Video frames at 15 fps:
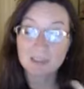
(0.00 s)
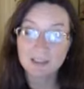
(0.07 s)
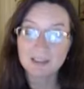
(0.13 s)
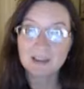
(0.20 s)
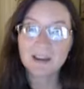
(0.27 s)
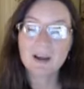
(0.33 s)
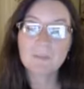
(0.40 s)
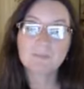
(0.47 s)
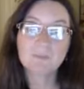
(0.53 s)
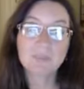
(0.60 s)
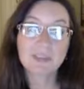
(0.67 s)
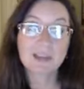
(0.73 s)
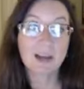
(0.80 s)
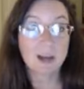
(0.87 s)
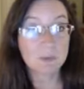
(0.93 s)
thing.
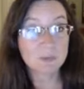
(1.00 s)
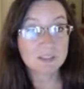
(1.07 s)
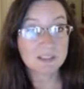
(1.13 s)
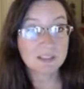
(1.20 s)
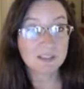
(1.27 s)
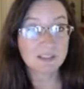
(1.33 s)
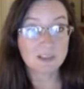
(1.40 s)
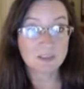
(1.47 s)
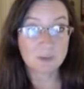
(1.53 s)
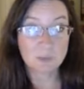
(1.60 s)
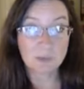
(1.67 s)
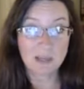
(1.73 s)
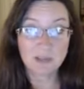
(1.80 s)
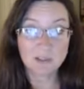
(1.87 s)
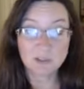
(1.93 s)
Now, I would say a lot of
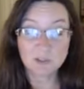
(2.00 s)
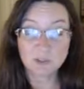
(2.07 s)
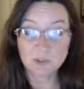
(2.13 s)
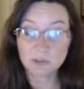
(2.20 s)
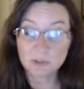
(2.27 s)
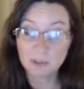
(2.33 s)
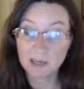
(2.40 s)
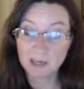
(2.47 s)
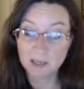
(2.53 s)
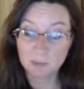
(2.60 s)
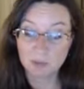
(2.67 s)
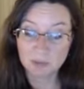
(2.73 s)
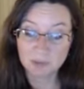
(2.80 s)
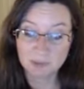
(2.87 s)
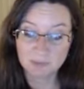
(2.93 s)
companion souls are
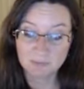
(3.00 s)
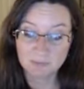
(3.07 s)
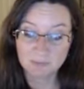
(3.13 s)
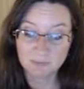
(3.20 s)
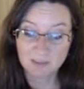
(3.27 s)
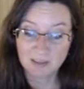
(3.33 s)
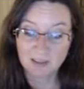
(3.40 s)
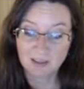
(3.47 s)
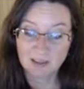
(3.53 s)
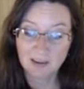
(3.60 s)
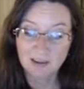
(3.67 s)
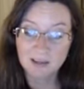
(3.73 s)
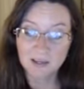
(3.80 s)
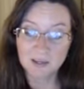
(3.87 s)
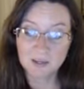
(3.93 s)
animals.
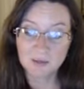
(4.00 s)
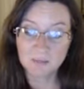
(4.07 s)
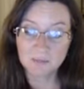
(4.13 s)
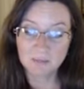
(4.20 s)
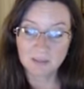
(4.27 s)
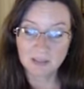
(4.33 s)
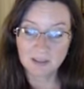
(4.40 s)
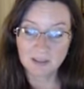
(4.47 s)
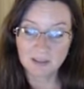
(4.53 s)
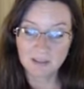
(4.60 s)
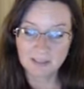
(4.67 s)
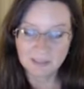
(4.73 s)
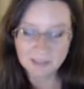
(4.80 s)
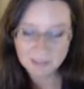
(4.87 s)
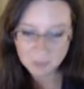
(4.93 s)

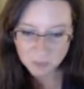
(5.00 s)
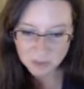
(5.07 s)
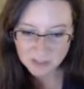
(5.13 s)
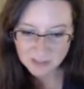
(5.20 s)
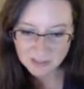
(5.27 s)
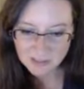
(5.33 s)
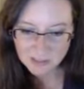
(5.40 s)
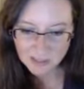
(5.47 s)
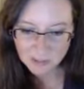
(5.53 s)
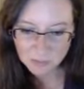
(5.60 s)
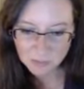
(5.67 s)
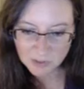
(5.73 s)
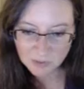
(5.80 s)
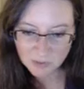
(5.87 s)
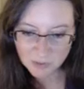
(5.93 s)
And someone says, can it
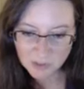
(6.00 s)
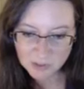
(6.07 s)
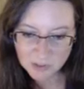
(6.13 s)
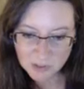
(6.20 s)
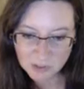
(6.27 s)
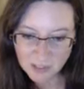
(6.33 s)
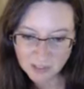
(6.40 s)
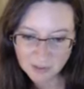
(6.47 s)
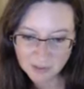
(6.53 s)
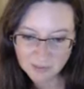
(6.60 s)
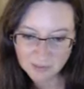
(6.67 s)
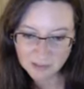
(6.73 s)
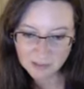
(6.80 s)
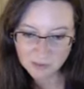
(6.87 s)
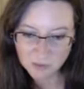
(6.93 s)
be a friend you
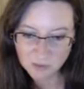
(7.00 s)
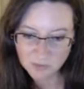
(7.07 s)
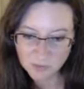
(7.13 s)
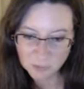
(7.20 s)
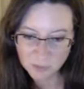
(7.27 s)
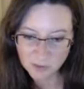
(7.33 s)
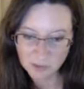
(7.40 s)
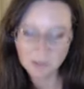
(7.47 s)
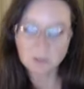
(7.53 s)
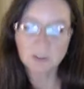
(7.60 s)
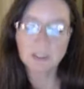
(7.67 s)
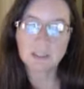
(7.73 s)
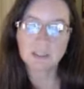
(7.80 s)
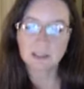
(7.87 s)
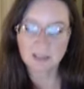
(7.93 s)
have and then drift apart and
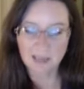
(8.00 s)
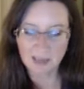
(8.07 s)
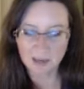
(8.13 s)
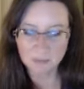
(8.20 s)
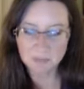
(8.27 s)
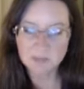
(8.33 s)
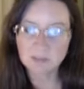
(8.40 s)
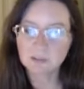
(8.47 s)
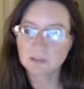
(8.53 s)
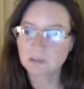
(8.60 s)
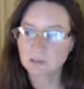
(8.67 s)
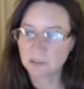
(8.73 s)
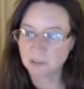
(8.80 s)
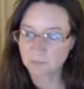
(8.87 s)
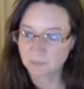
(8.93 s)
reconnect?
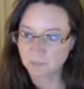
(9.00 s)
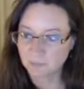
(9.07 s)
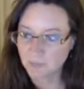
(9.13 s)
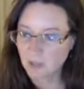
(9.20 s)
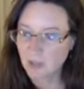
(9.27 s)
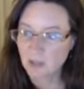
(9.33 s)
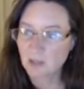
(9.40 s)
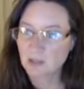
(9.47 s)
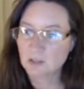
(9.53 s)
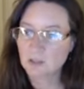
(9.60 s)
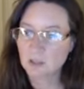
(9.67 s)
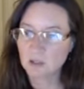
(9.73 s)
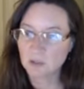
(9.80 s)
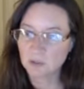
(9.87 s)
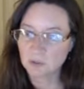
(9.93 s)
Absolutely.
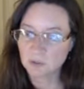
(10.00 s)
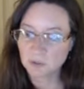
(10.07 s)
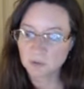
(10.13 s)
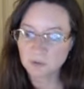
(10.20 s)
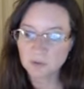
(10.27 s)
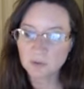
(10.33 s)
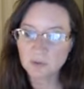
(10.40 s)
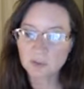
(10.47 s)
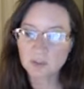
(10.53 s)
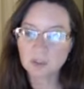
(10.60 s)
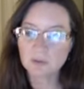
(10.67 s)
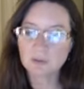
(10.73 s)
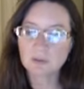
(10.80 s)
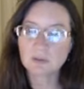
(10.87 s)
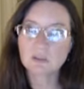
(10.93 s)
So
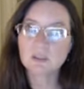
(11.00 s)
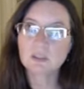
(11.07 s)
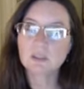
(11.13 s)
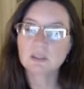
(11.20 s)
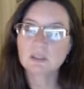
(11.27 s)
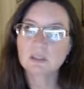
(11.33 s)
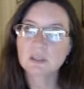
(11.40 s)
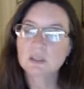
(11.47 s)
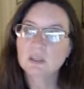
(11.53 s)
the